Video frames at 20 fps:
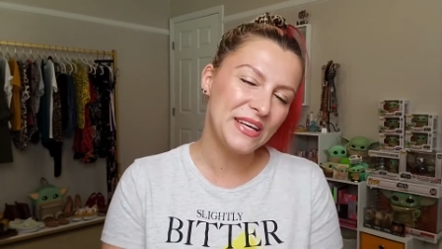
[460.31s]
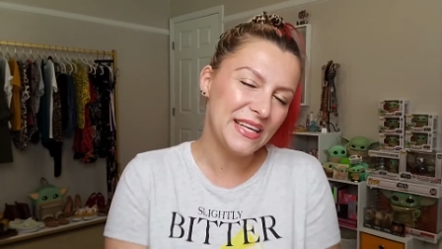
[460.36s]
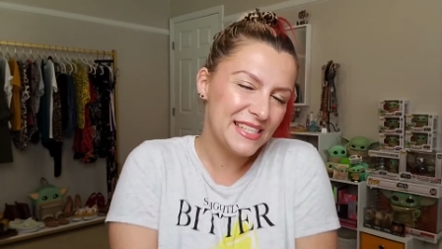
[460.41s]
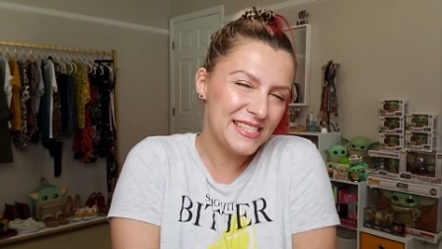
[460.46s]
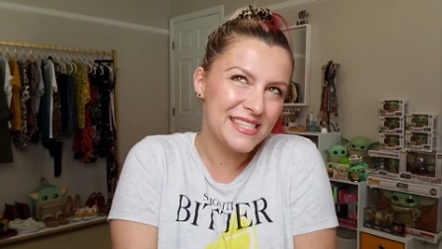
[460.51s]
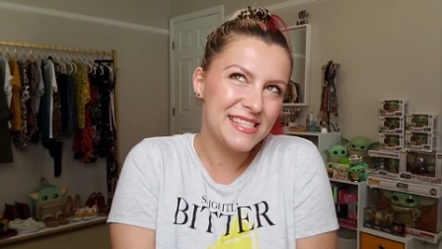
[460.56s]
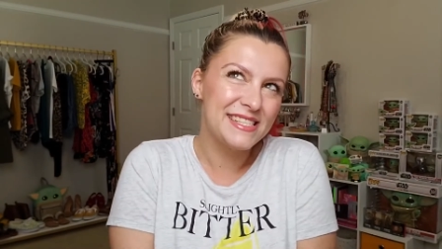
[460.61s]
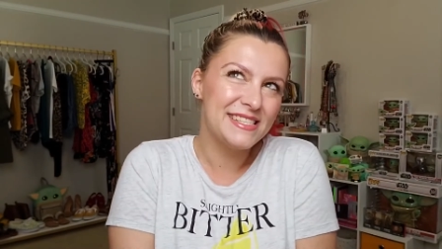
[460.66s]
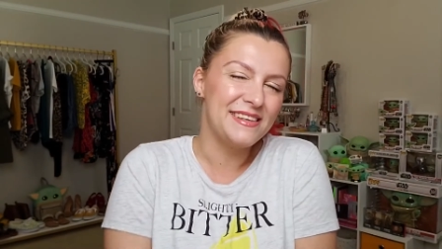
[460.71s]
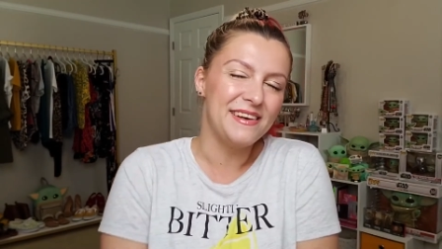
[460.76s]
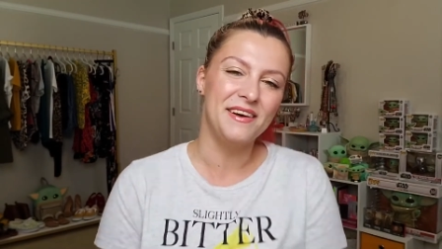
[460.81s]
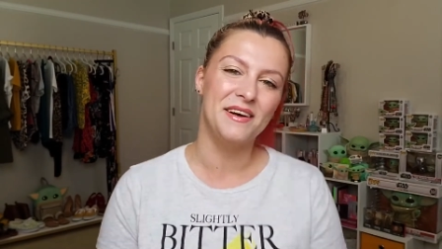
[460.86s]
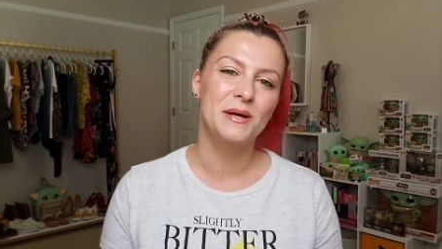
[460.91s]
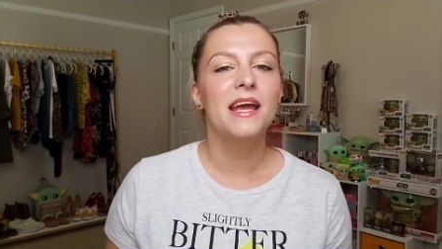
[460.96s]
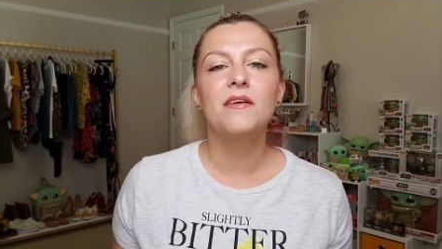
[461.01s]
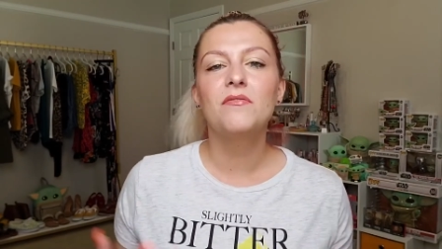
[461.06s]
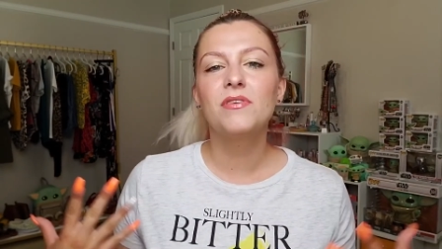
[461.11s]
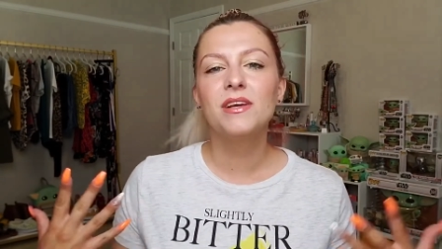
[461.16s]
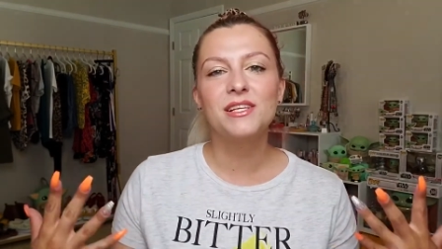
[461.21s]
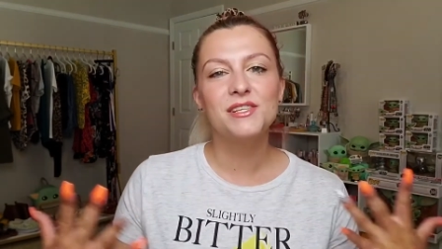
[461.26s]
It just,
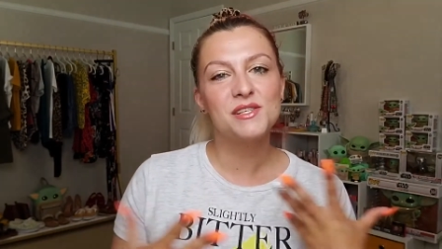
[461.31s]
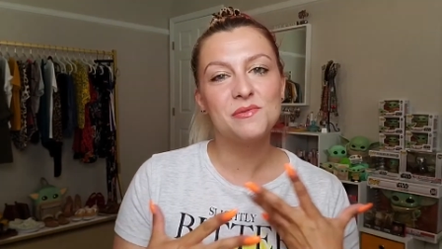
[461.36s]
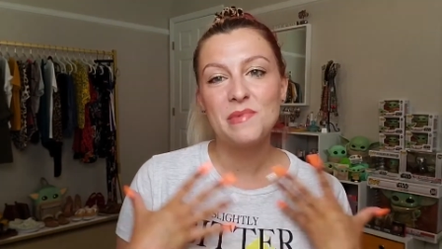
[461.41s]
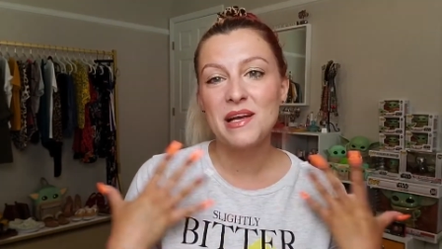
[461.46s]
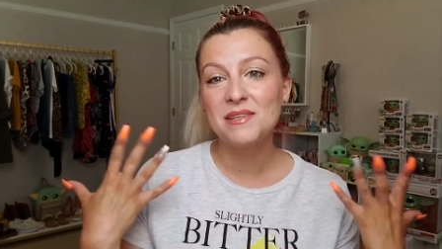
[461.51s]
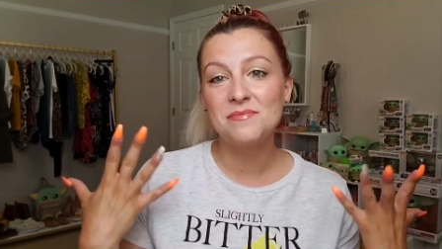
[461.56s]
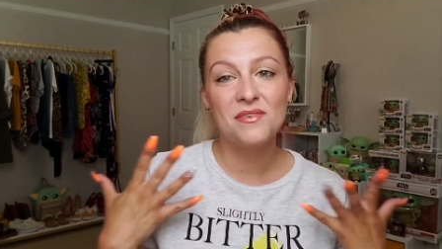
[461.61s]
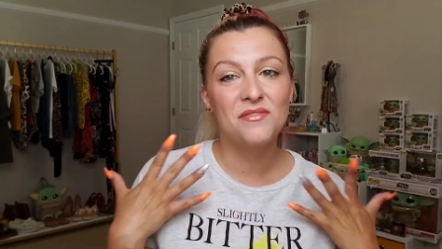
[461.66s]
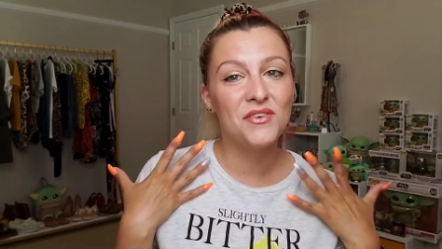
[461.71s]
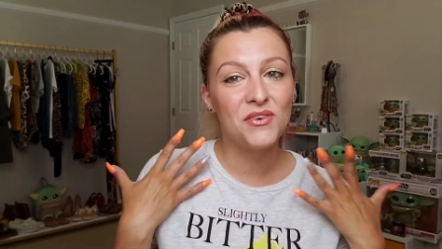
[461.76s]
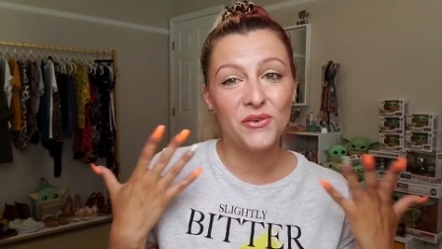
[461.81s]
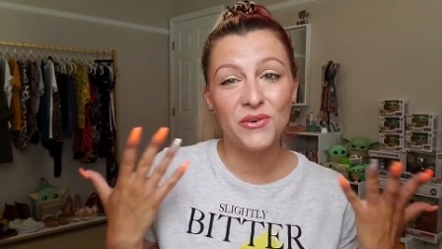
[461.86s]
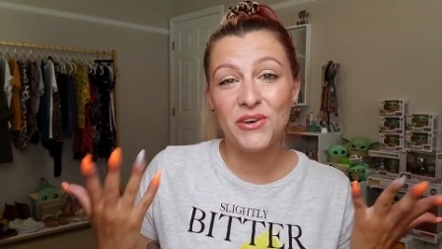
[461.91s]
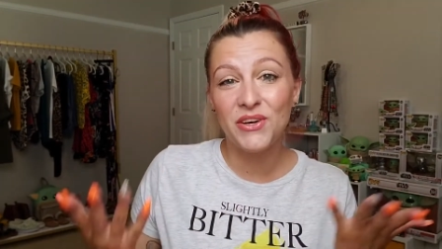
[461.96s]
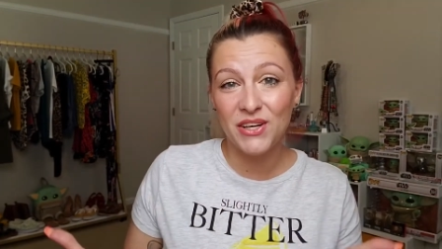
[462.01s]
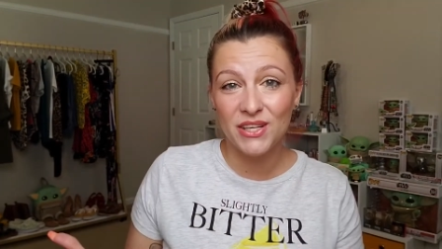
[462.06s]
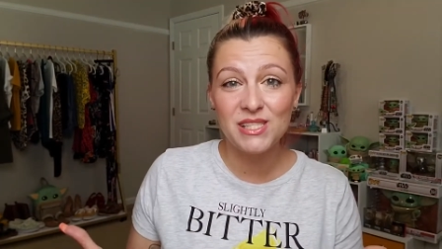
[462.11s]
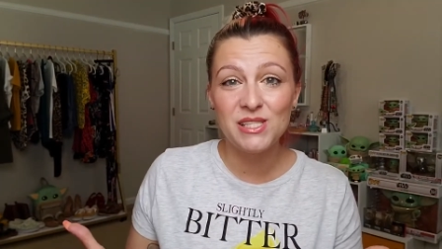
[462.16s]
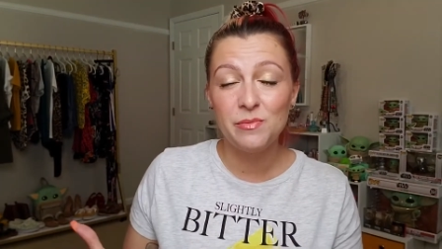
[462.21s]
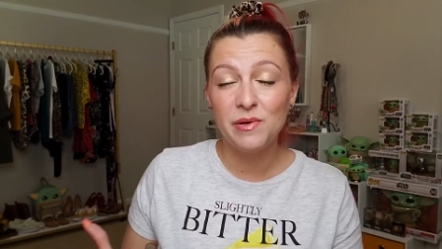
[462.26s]
it really just makes me feel
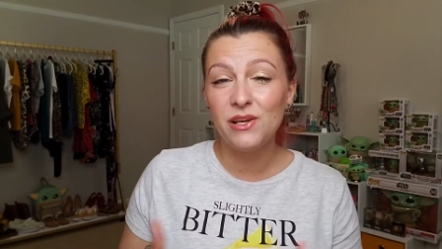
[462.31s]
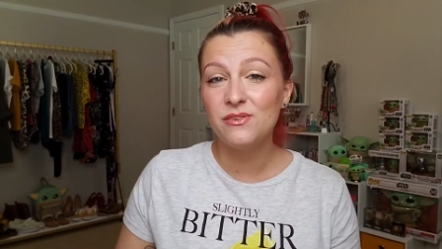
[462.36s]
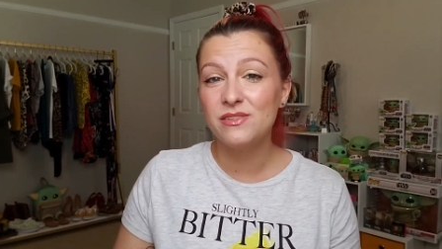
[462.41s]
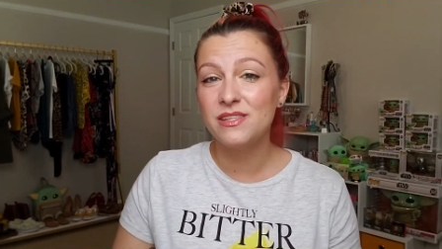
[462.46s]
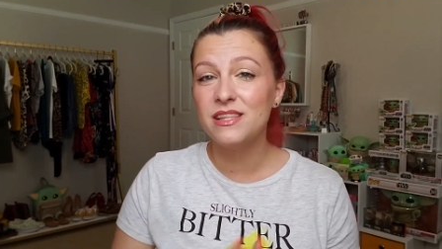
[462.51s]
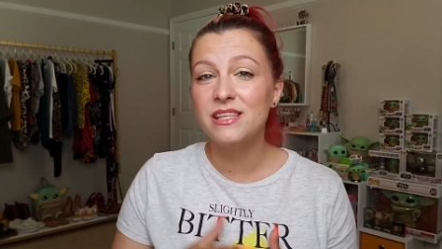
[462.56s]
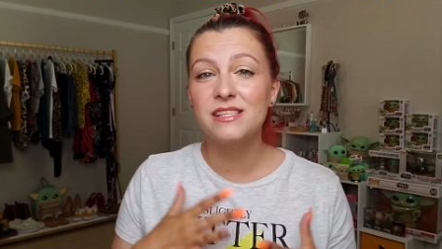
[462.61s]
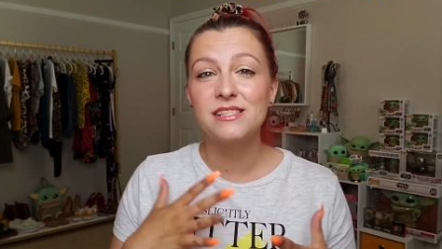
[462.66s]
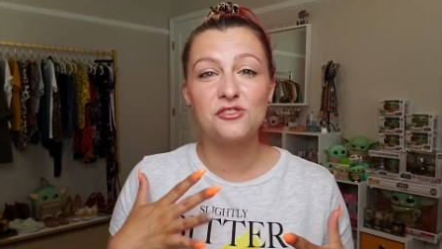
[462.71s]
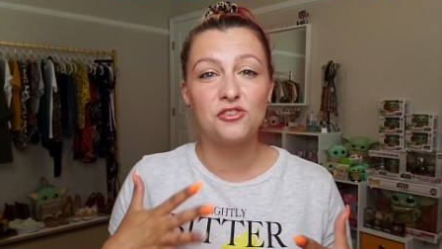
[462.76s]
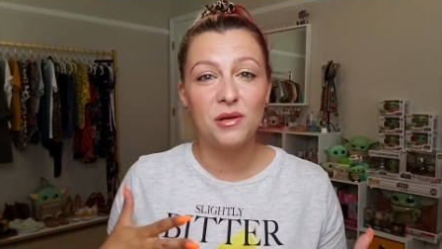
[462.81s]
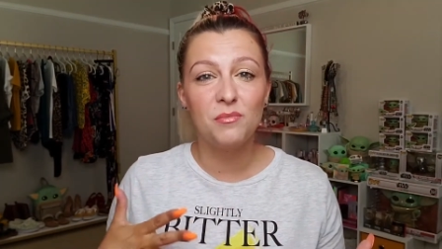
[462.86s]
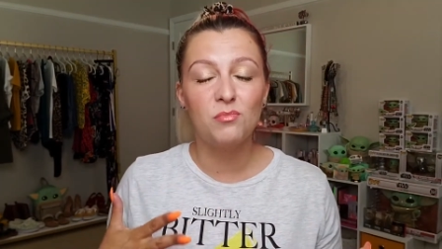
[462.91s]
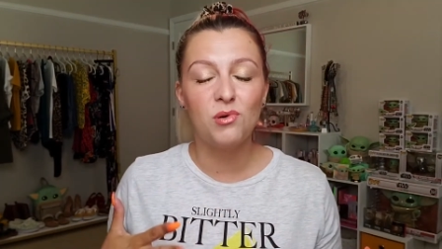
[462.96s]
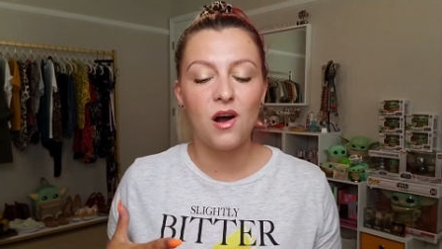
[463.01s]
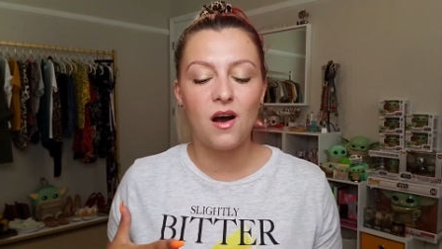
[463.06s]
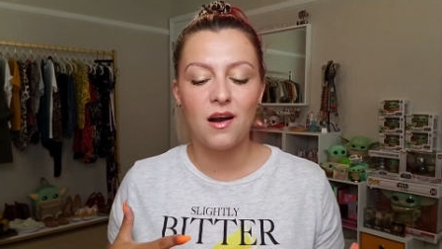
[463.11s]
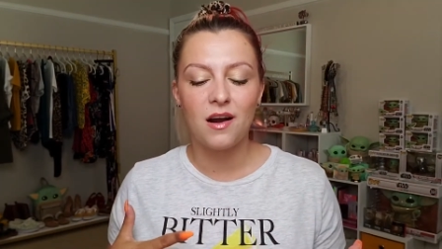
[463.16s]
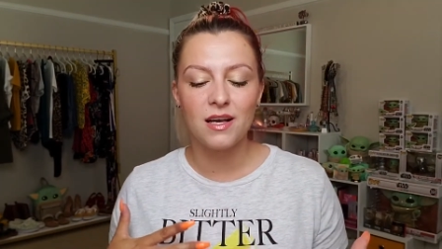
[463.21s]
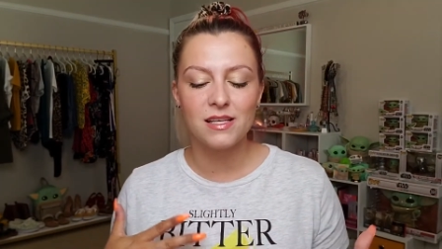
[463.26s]
good to be using these cream
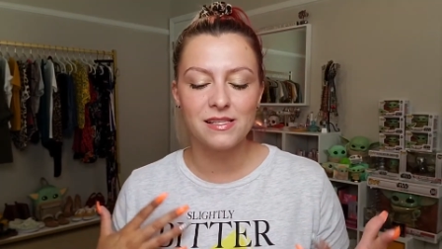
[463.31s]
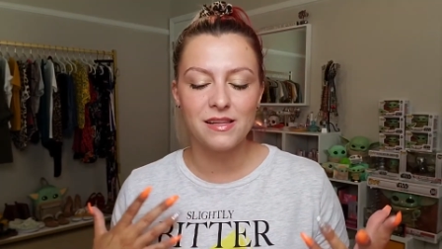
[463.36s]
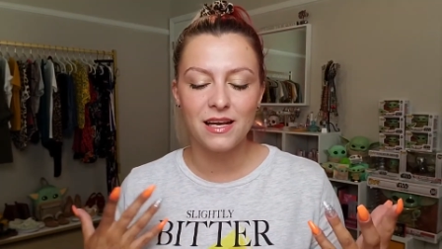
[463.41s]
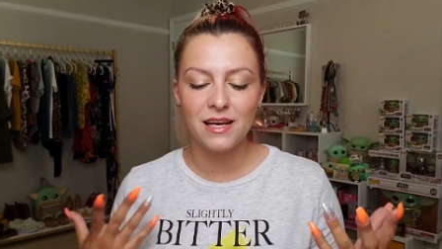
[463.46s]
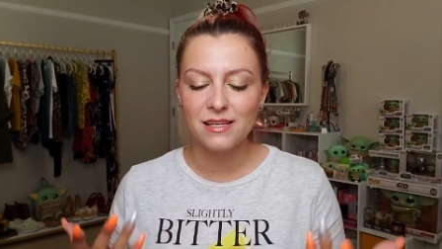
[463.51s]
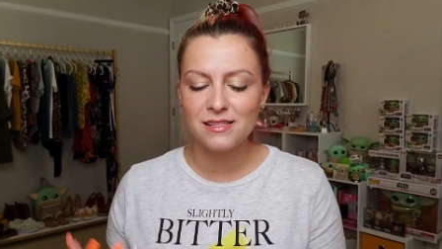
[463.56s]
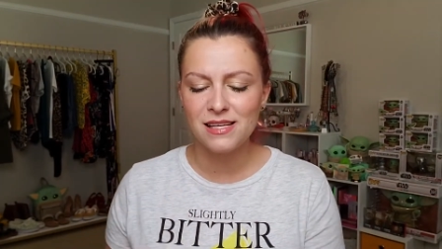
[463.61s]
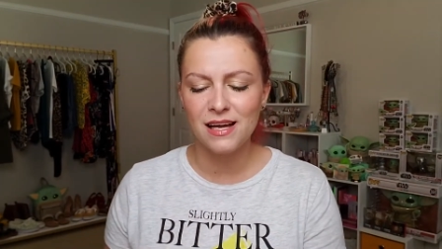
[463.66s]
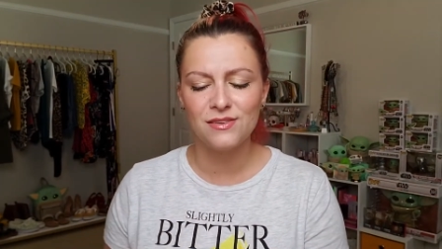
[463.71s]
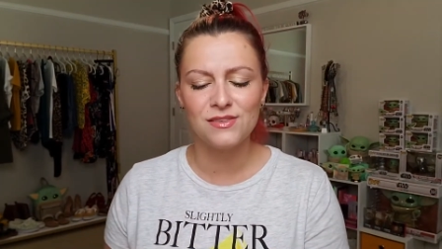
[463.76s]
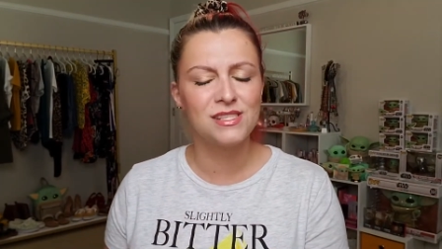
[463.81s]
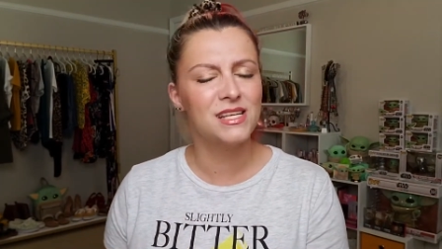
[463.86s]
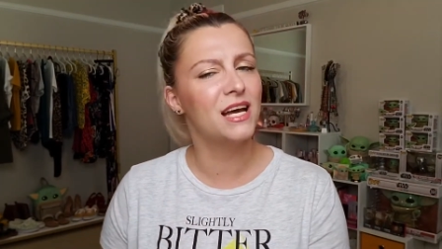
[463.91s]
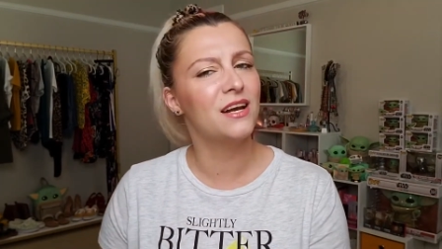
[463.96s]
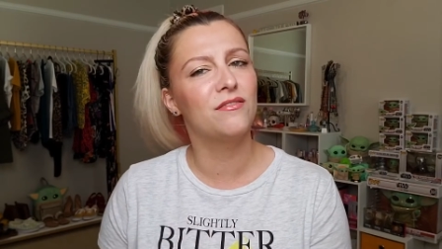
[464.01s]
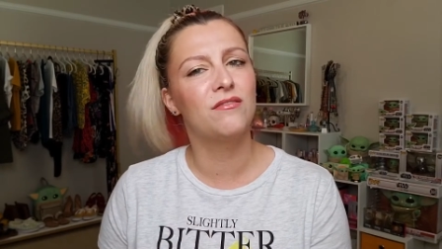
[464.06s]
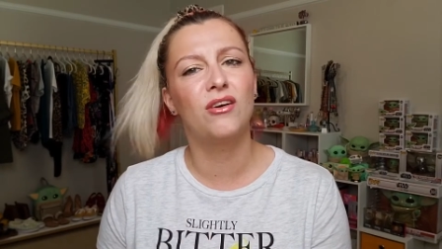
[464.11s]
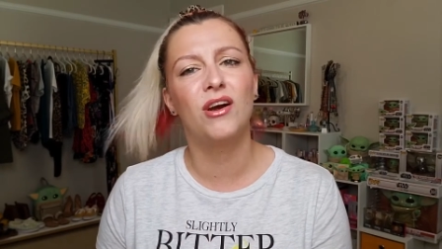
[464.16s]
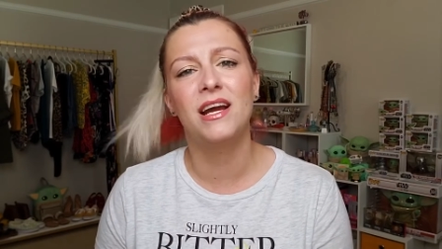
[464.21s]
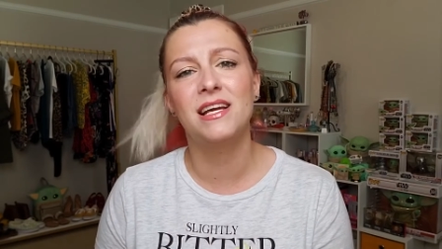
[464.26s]
products. And it sounds
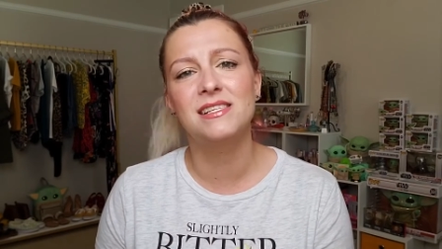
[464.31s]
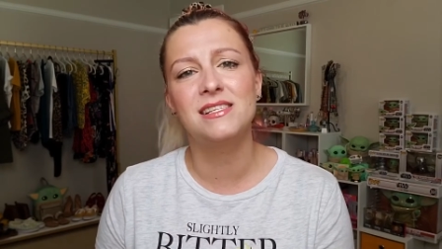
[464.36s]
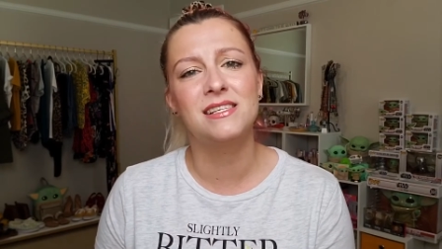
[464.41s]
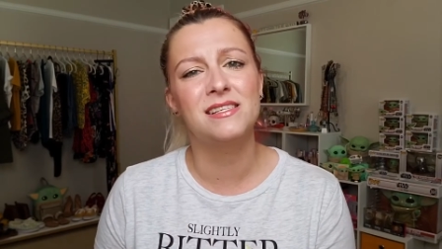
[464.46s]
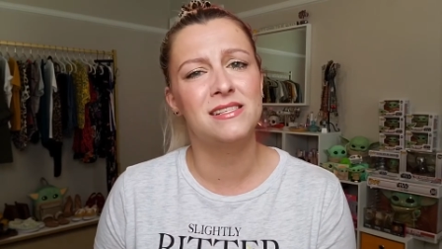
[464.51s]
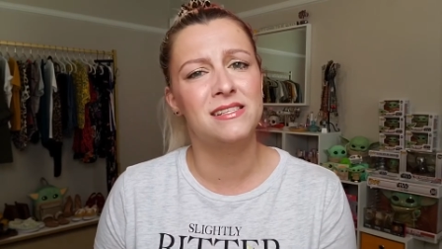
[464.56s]
kind of crazy to